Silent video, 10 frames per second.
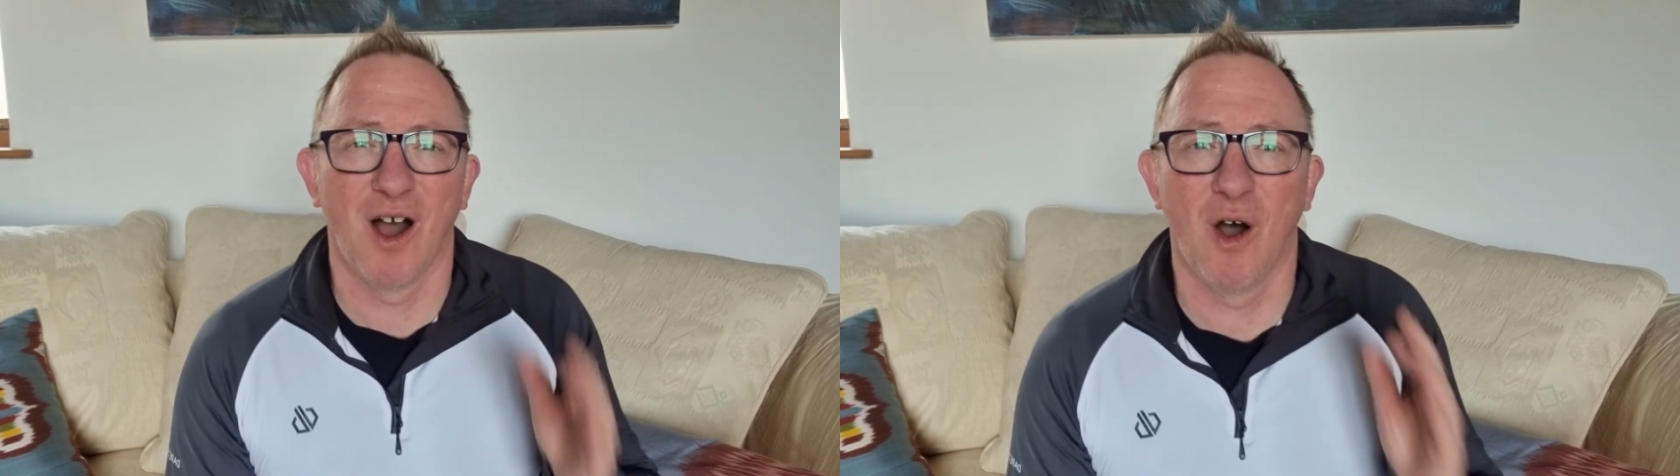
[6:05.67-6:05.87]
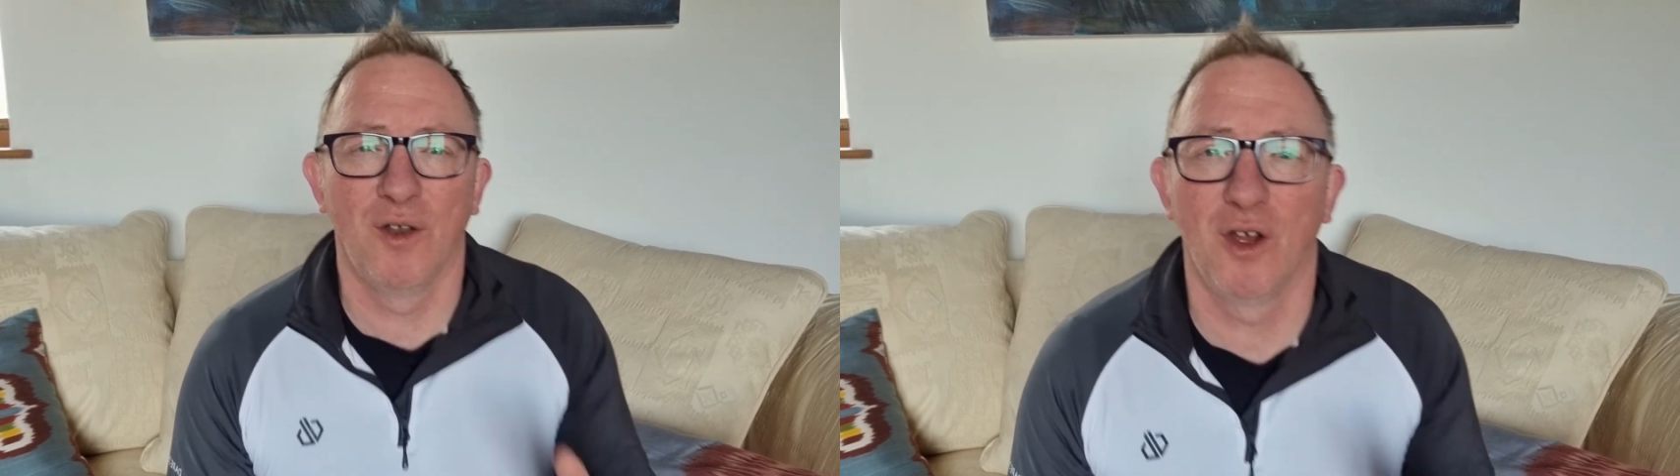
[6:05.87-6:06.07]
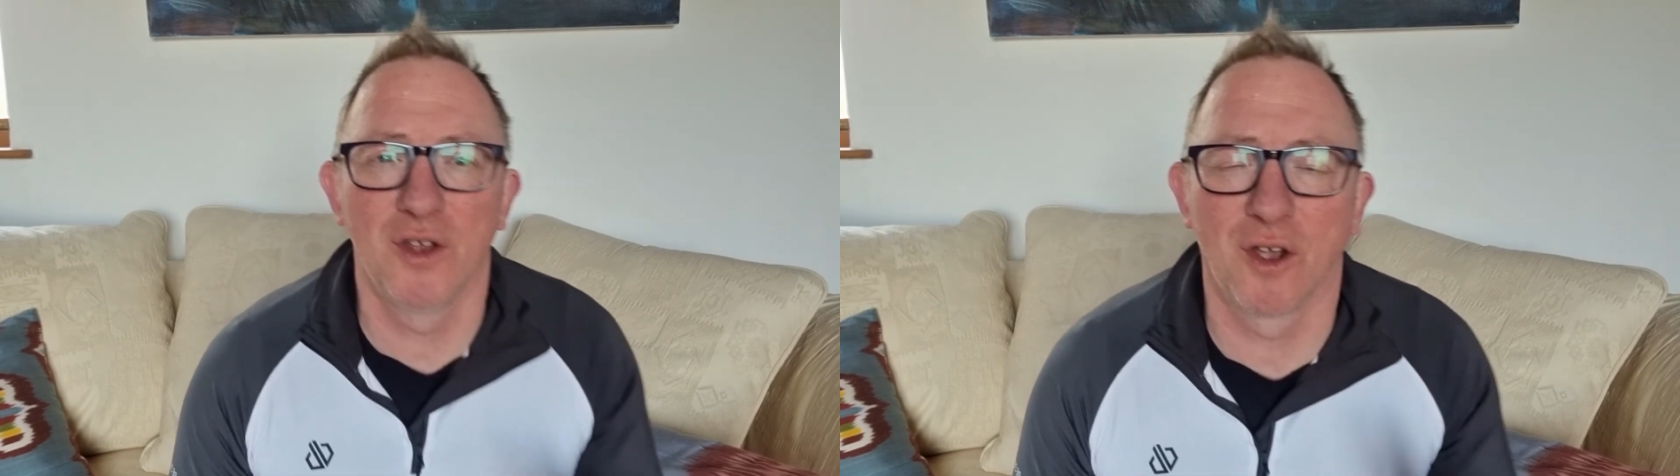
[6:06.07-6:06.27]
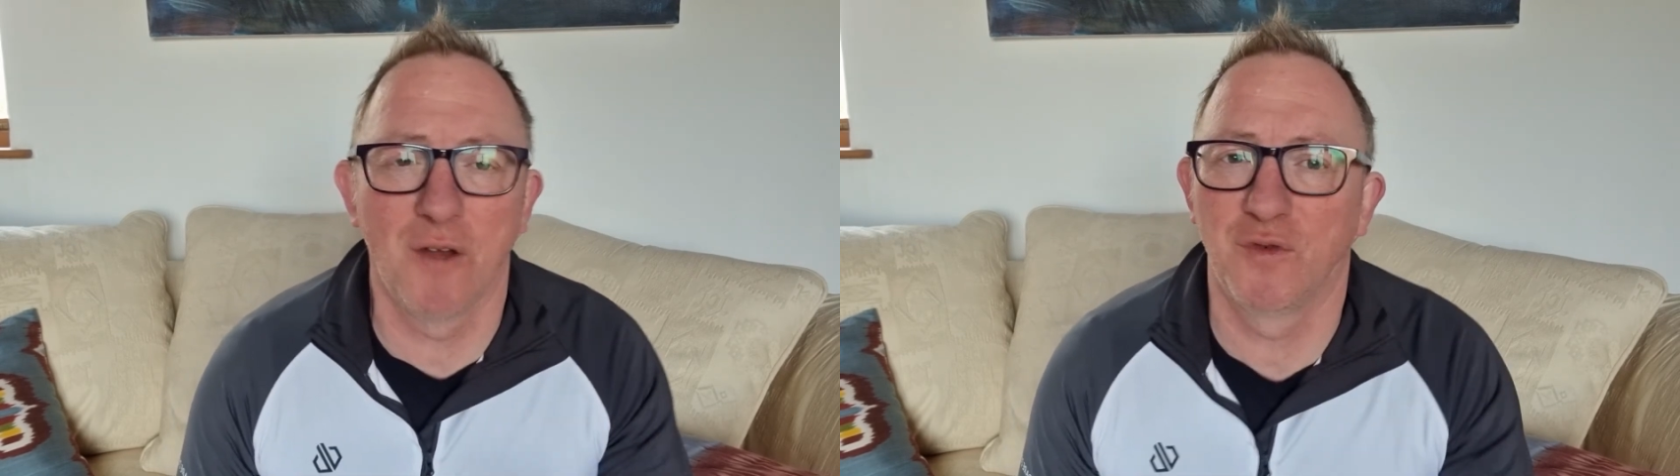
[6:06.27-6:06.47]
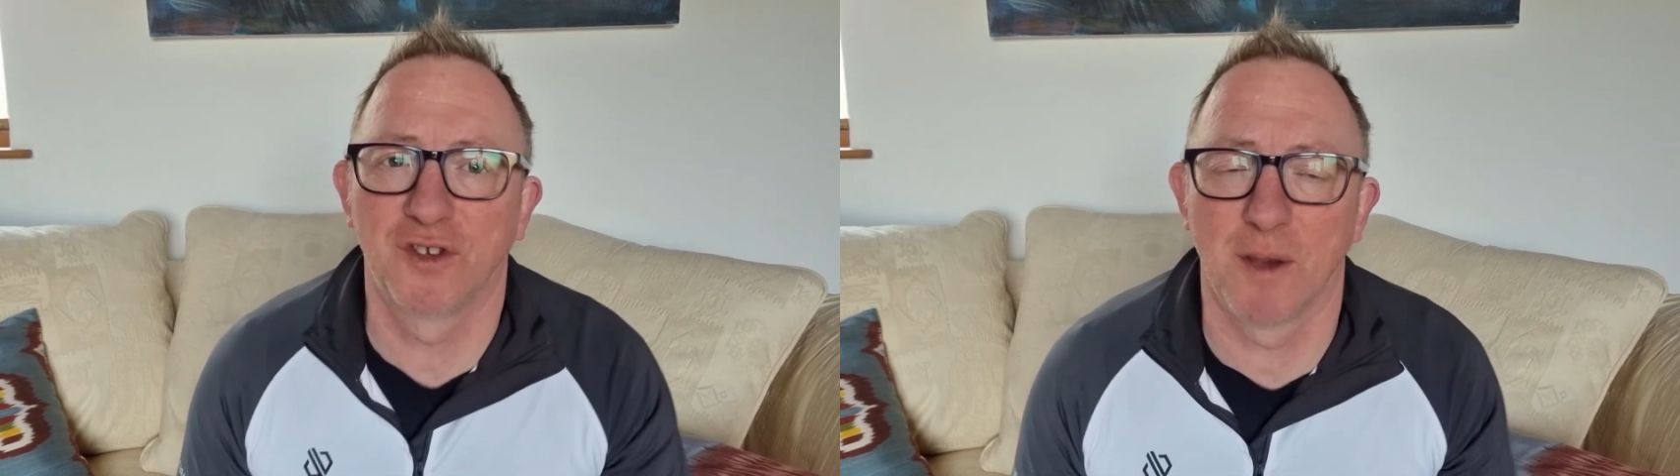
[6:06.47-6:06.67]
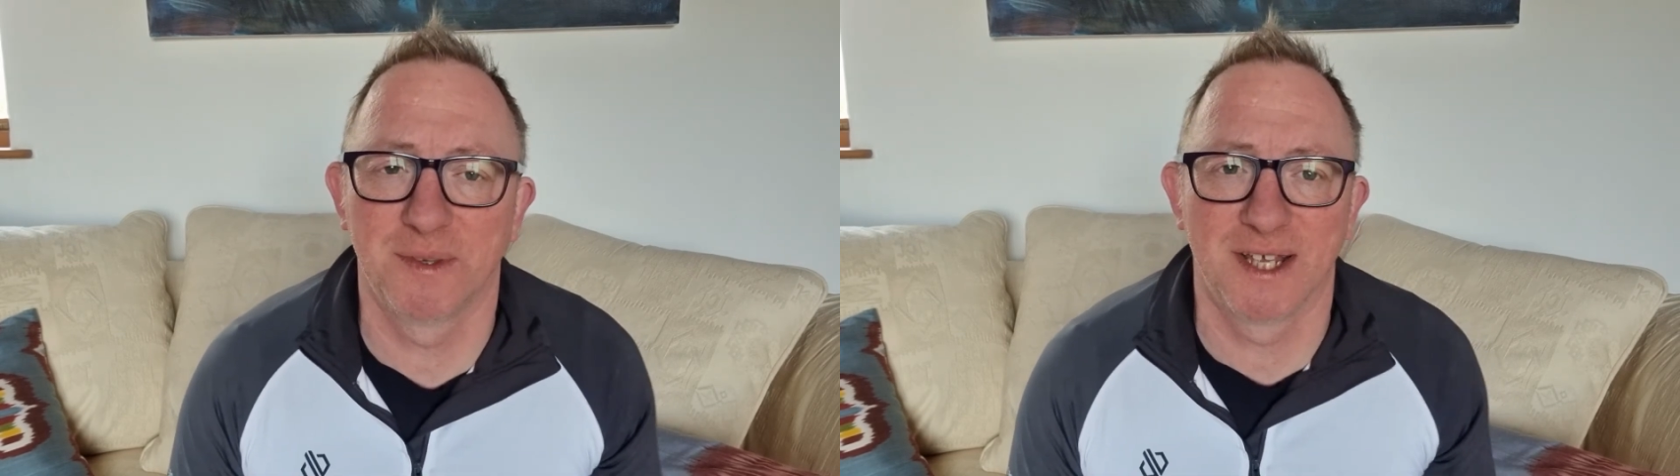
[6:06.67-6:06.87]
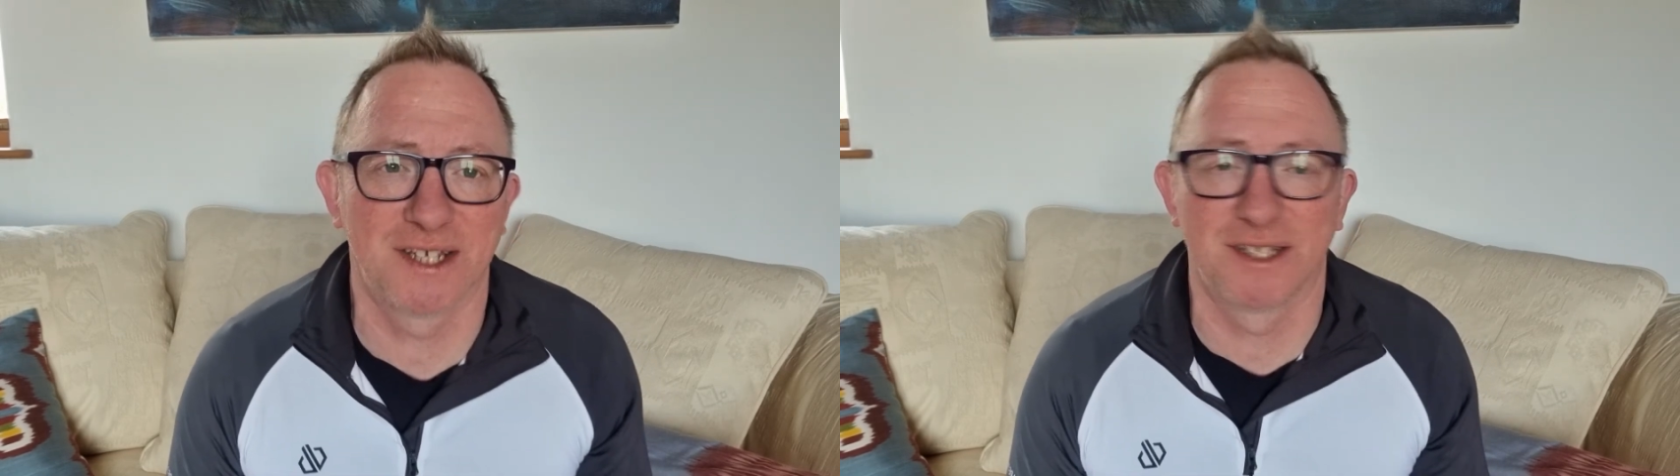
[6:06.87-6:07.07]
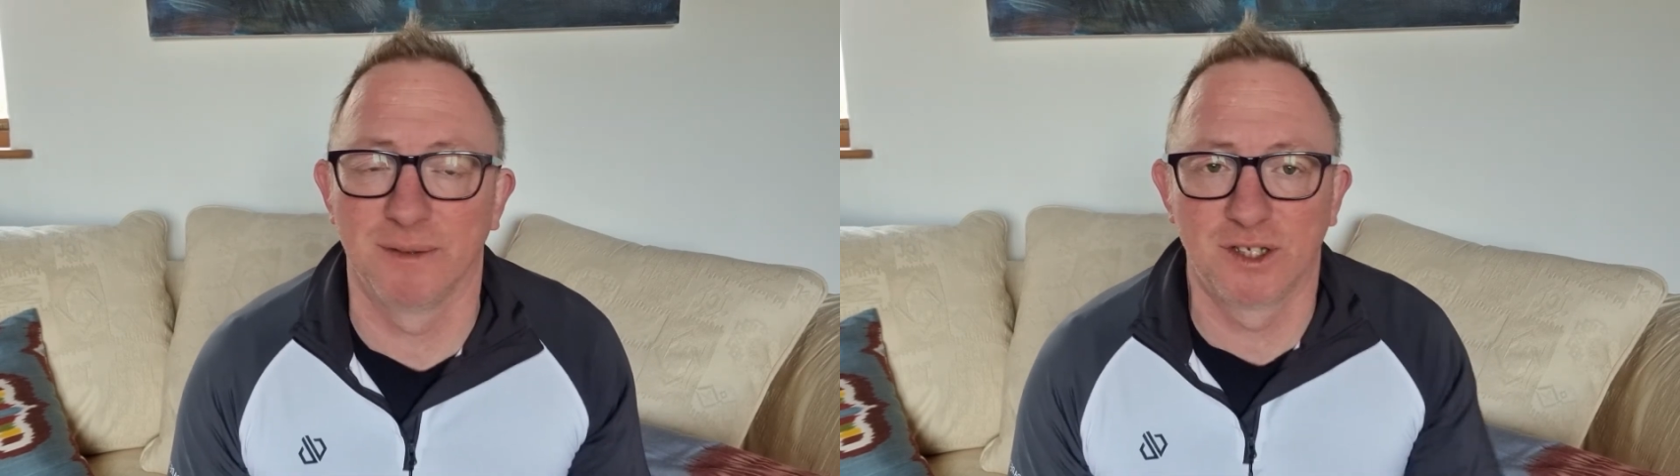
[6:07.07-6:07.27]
oh no, you're going through a time of testing,